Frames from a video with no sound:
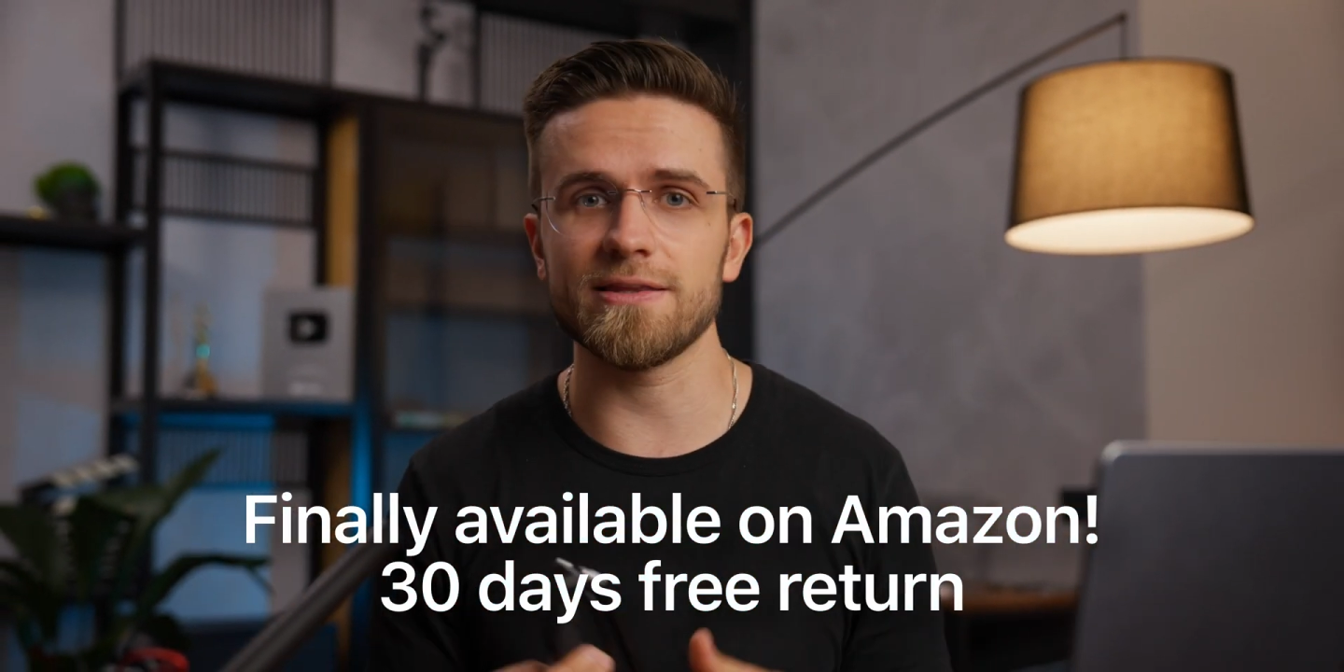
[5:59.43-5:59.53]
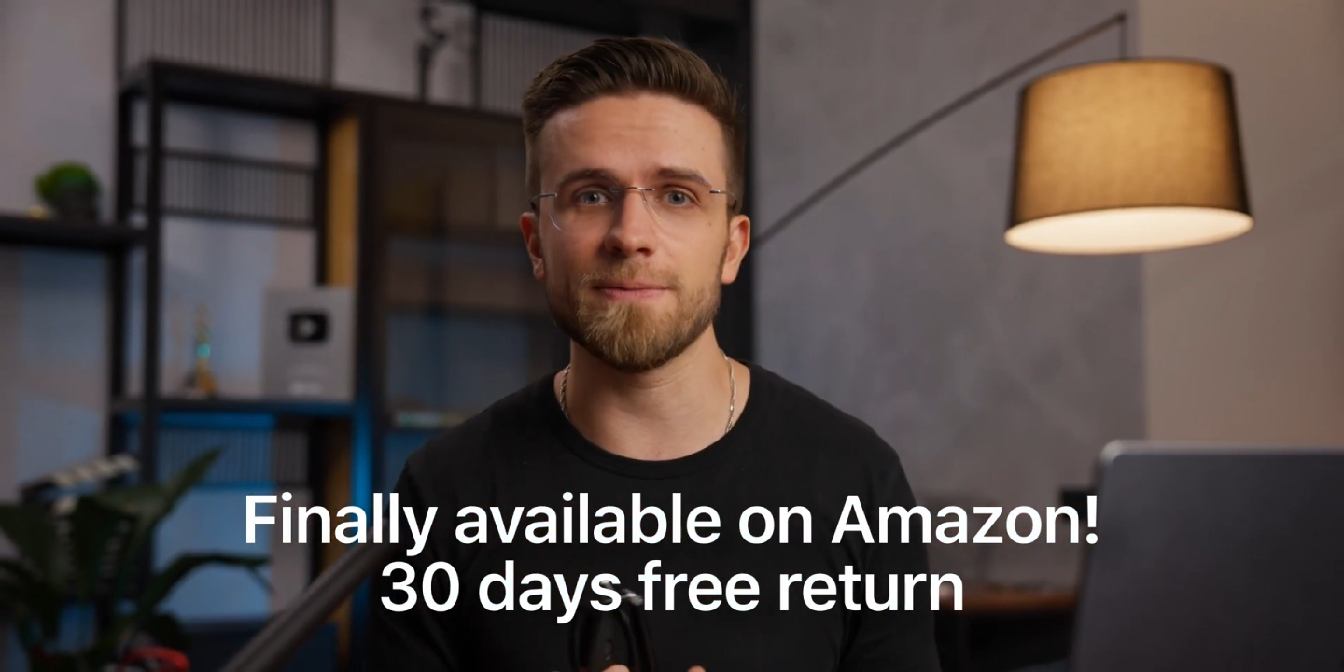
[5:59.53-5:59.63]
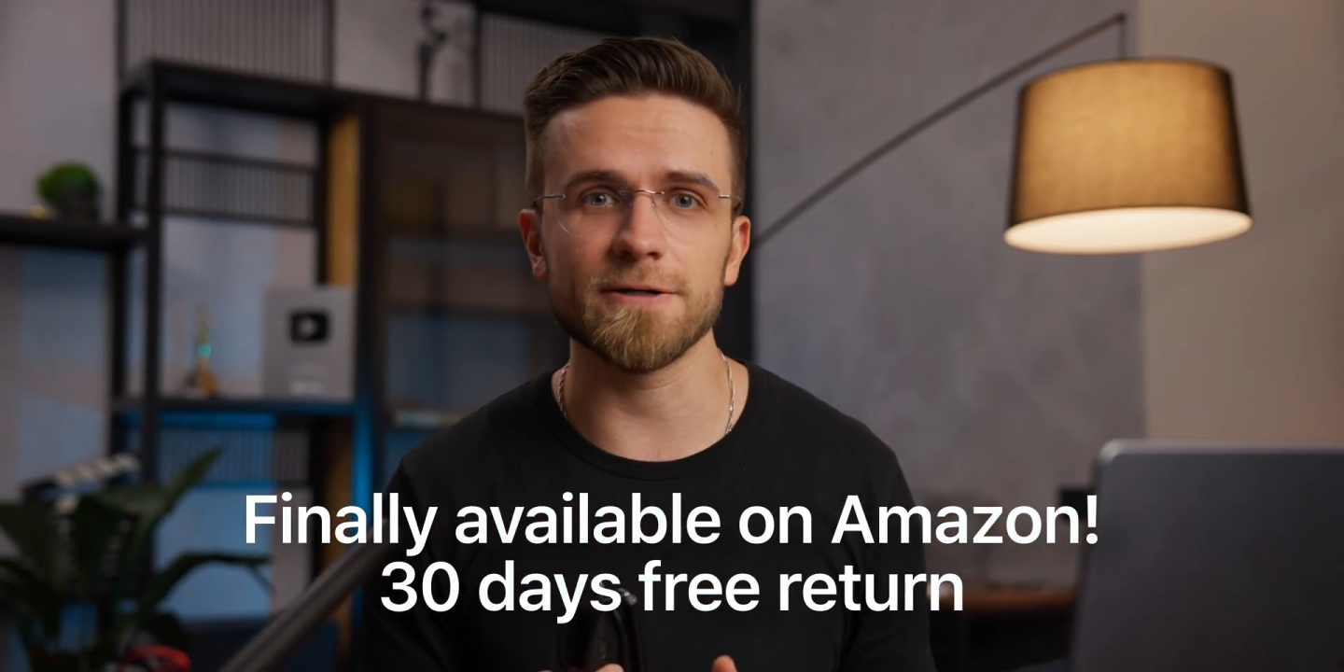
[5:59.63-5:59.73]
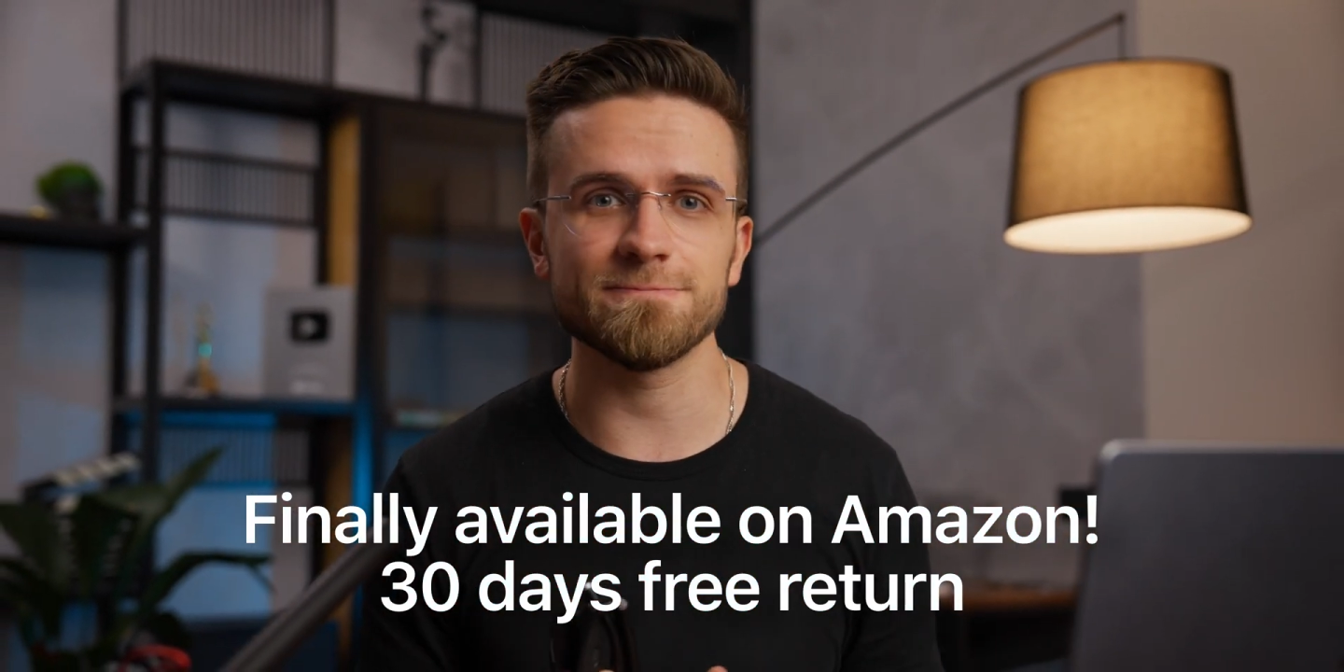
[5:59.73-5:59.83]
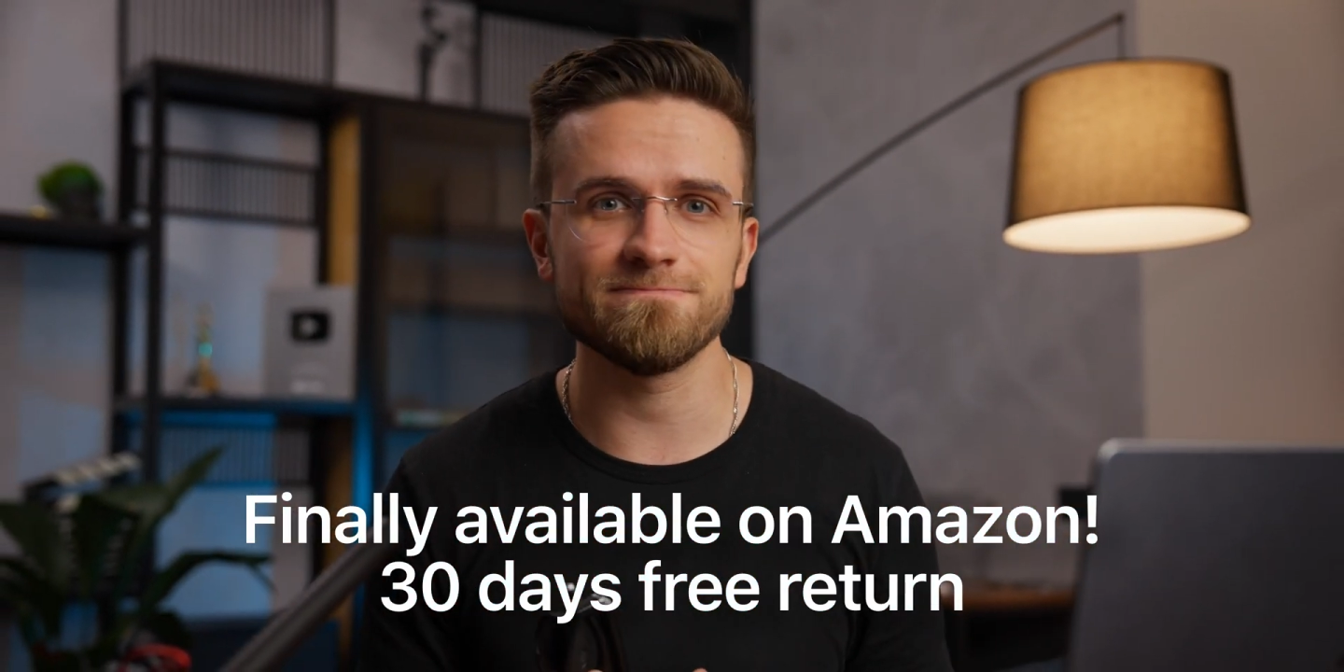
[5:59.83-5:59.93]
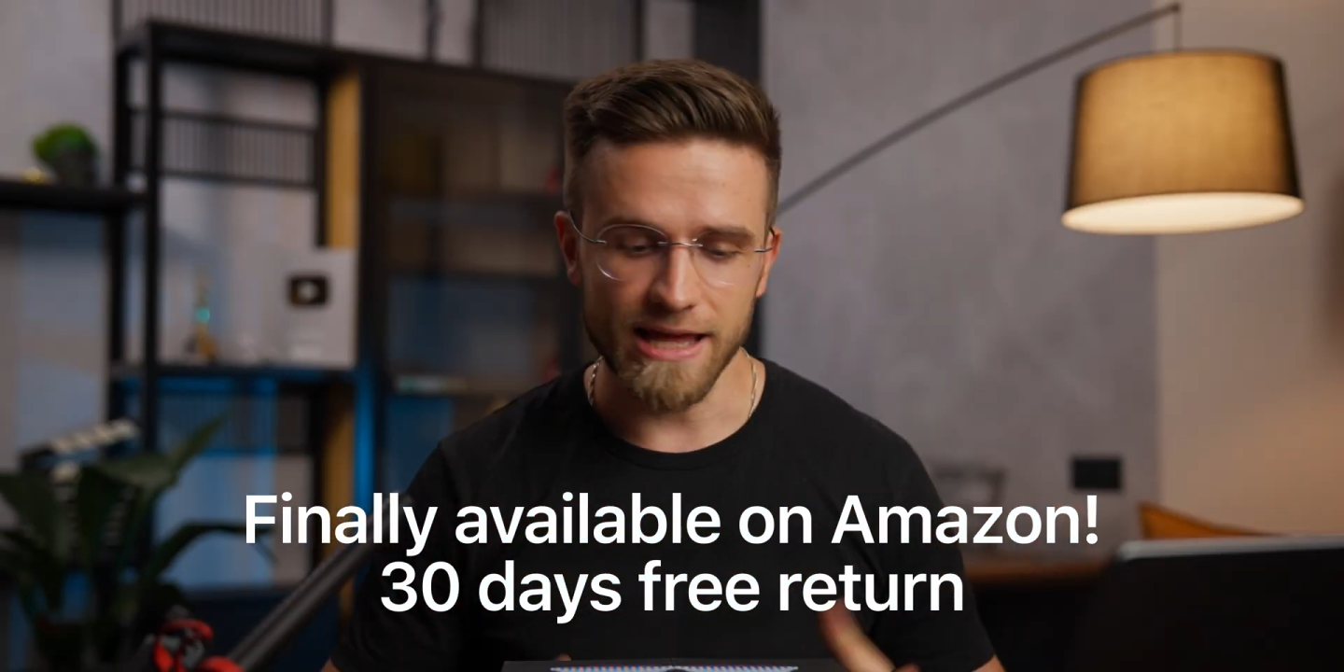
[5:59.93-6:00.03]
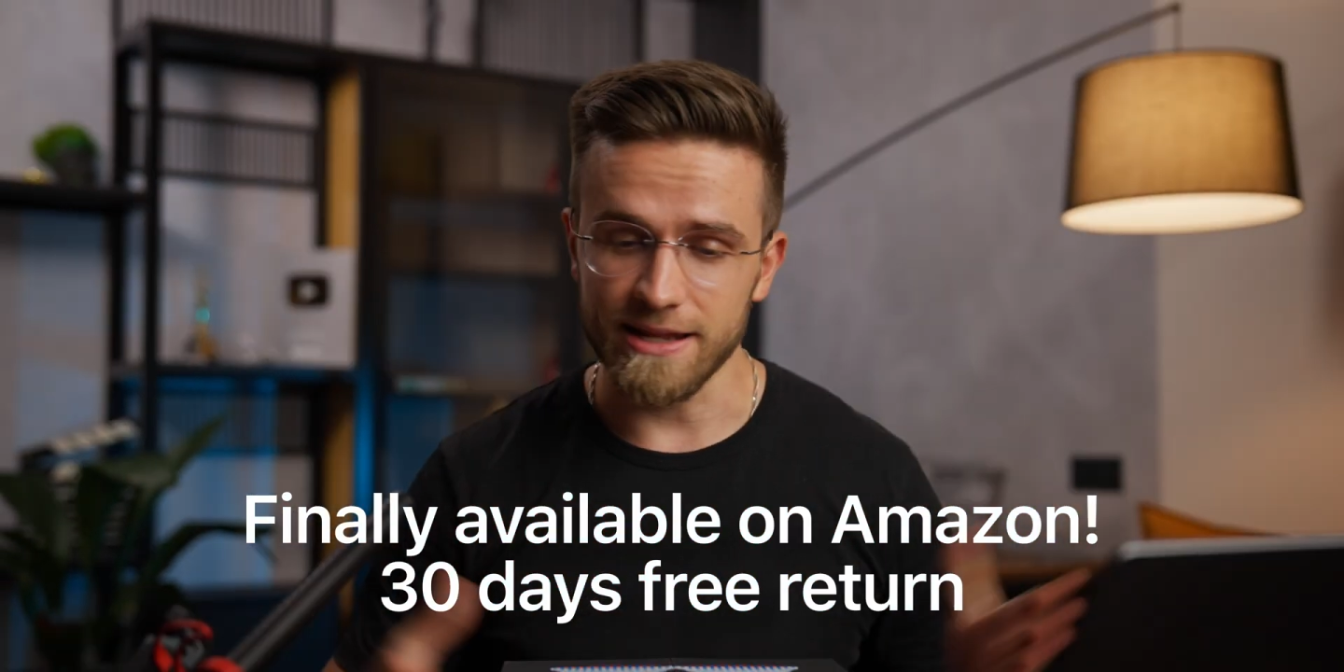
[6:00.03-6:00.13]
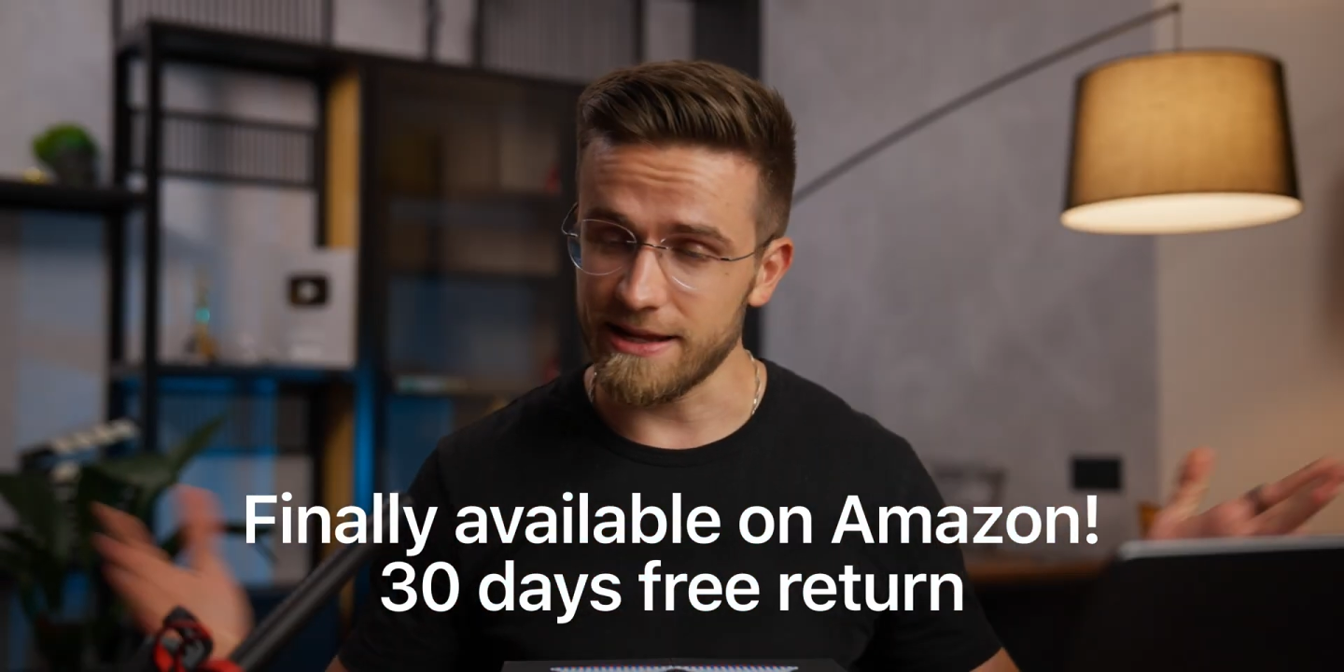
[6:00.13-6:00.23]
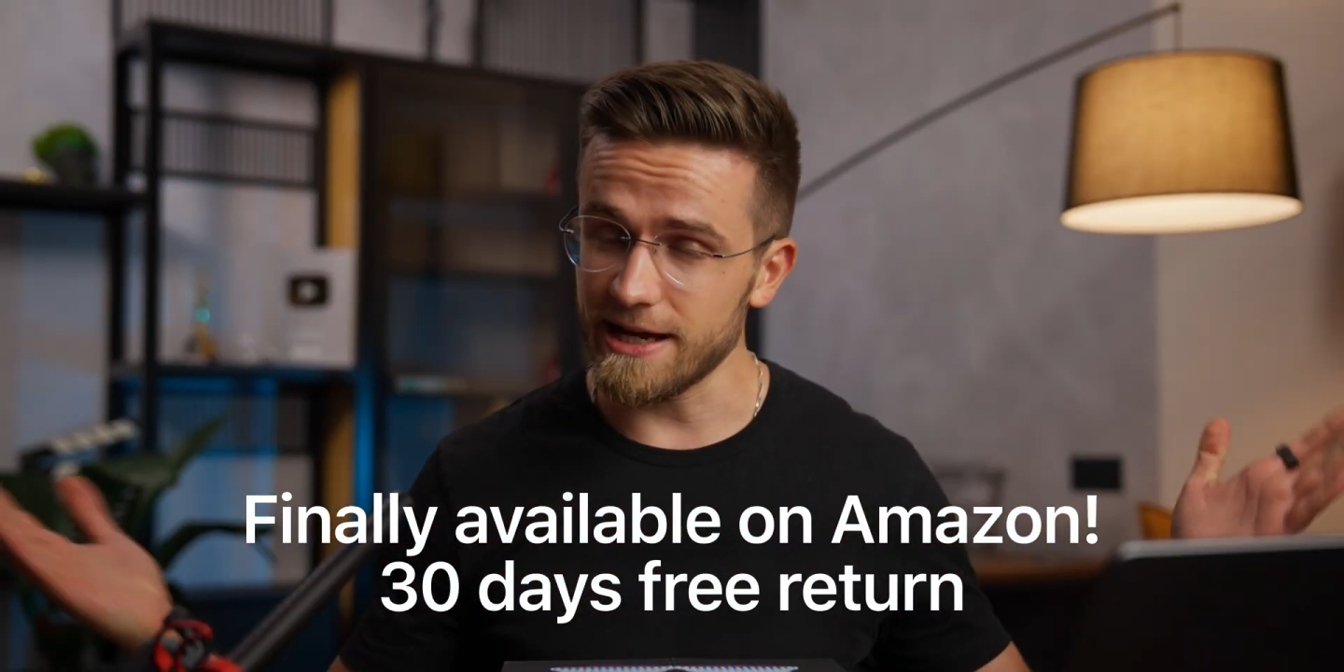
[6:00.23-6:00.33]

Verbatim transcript: them out. And